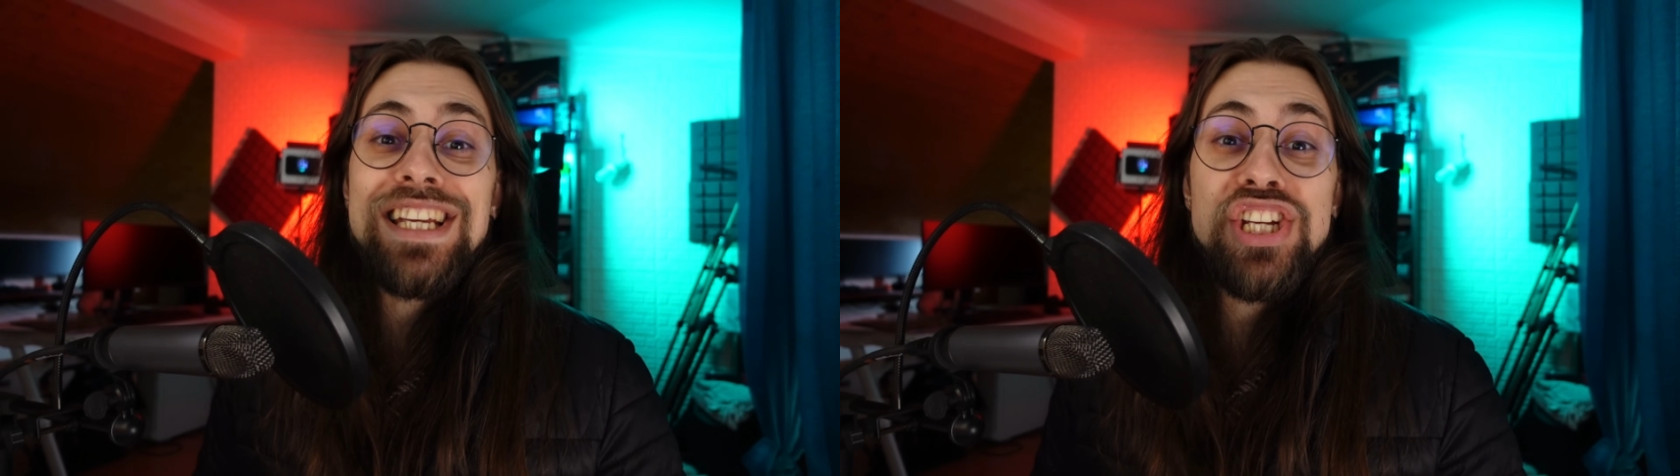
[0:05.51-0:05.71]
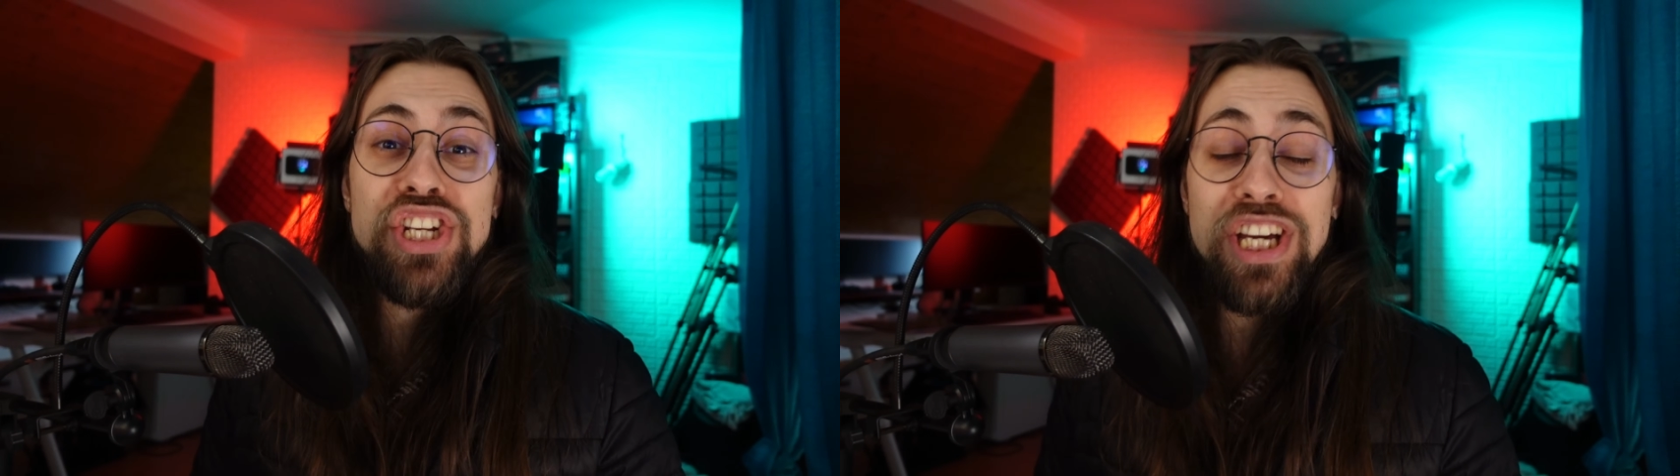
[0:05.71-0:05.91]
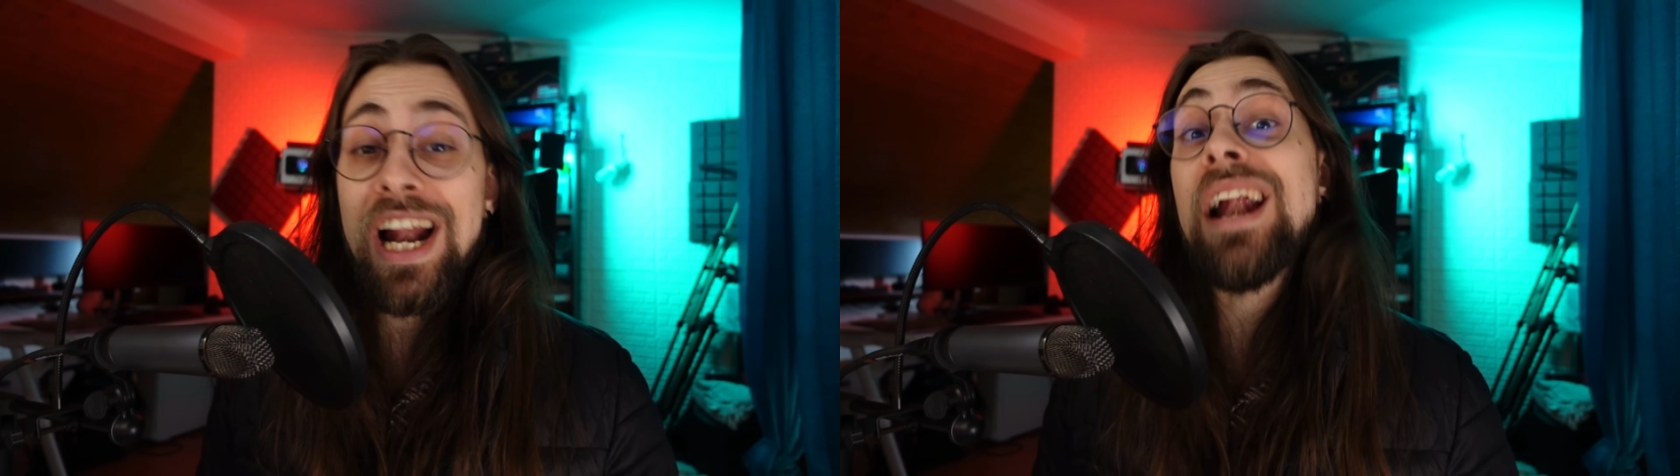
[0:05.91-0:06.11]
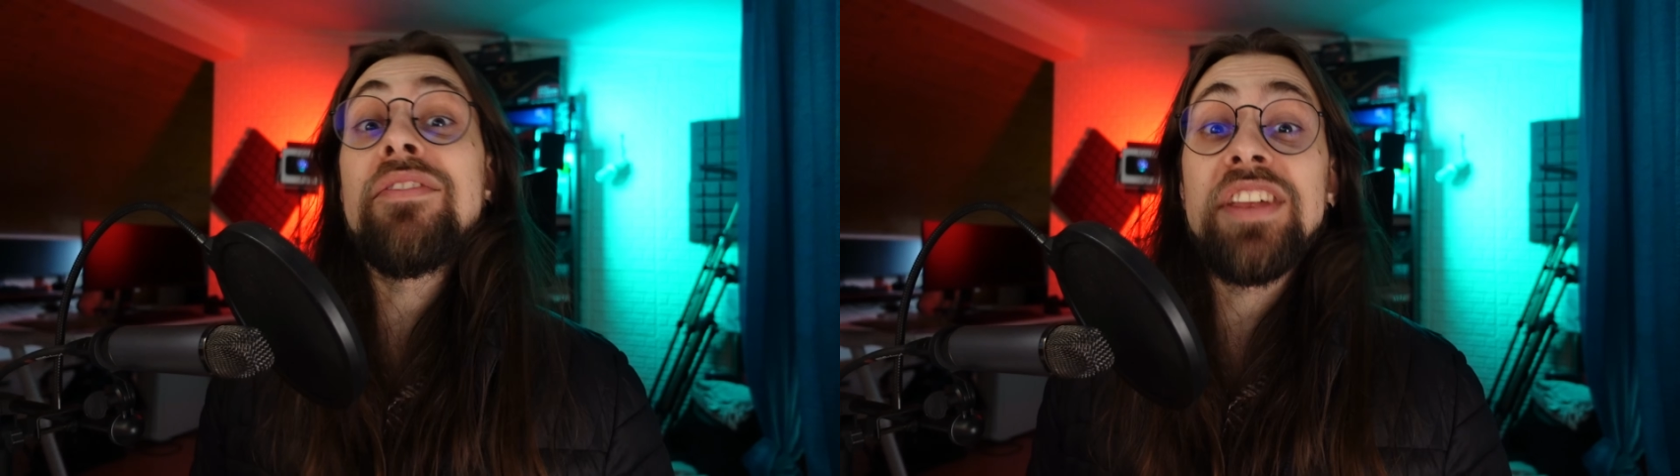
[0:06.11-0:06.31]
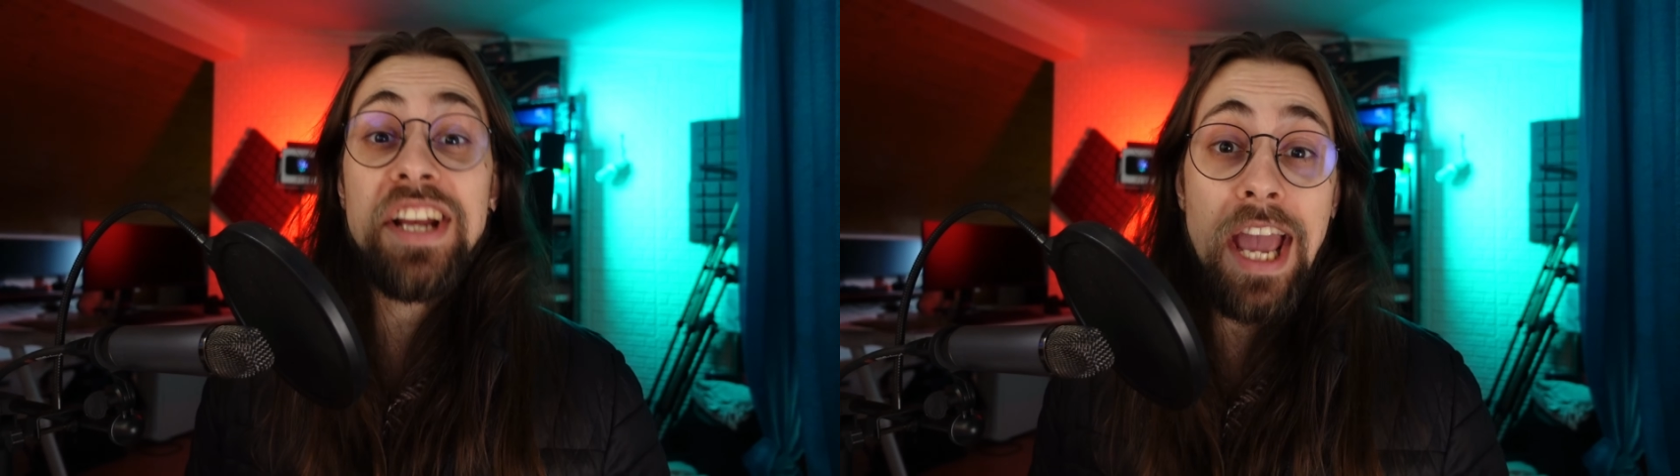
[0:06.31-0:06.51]
the shit out
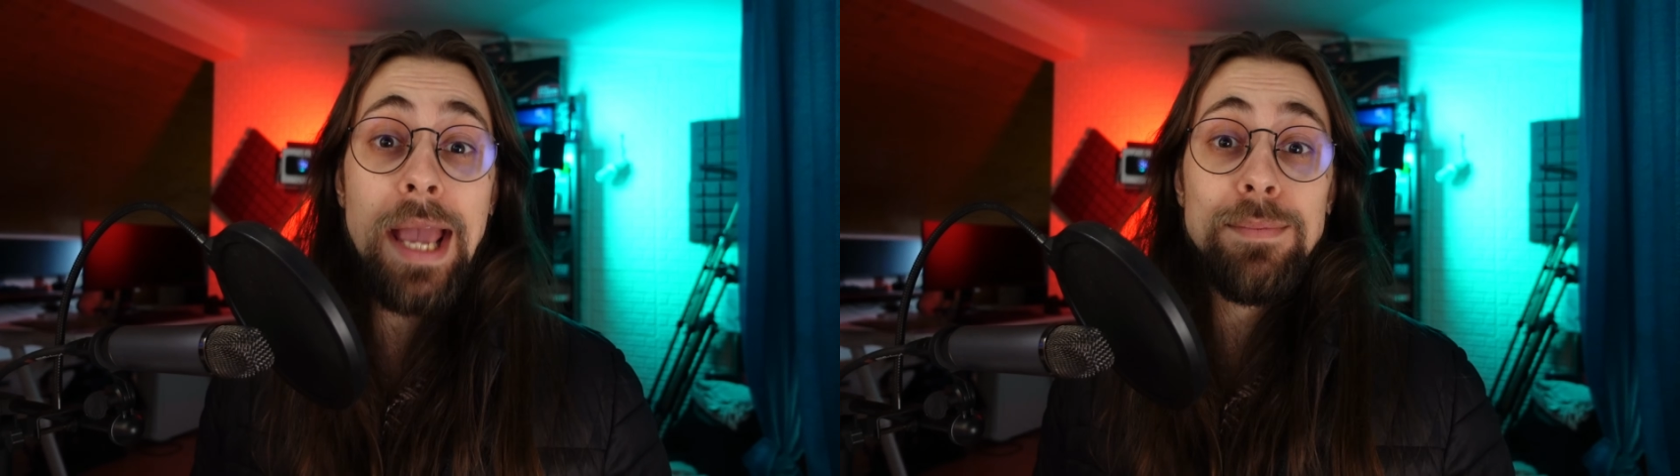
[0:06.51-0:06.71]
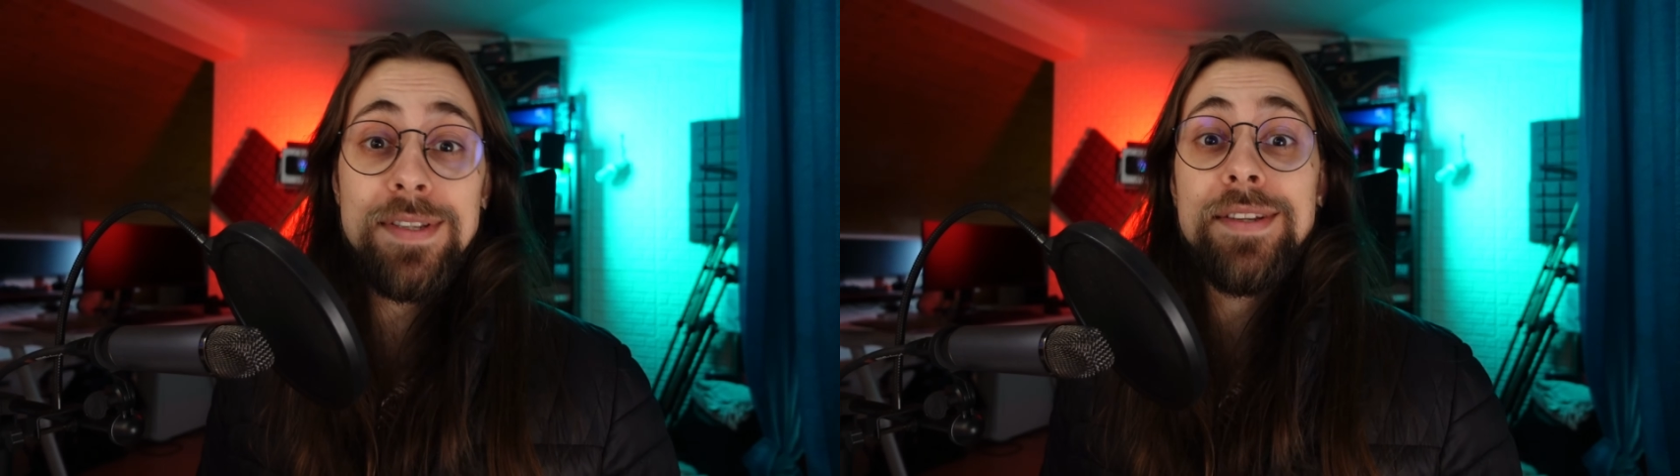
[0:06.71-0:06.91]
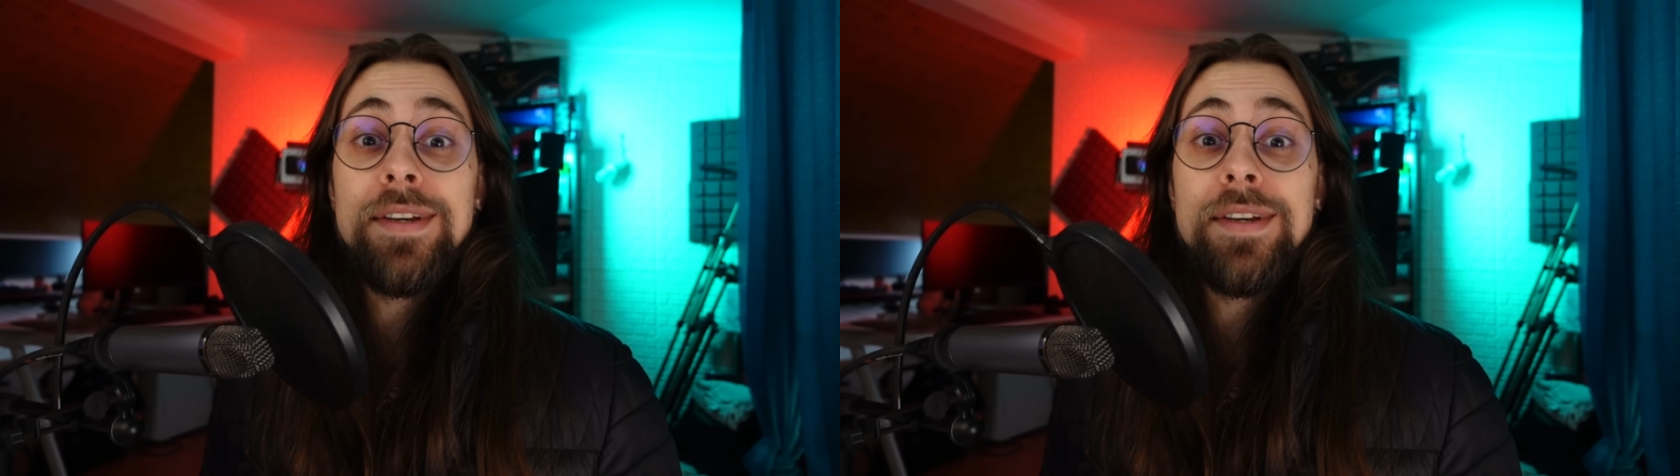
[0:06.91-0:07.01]
of their games?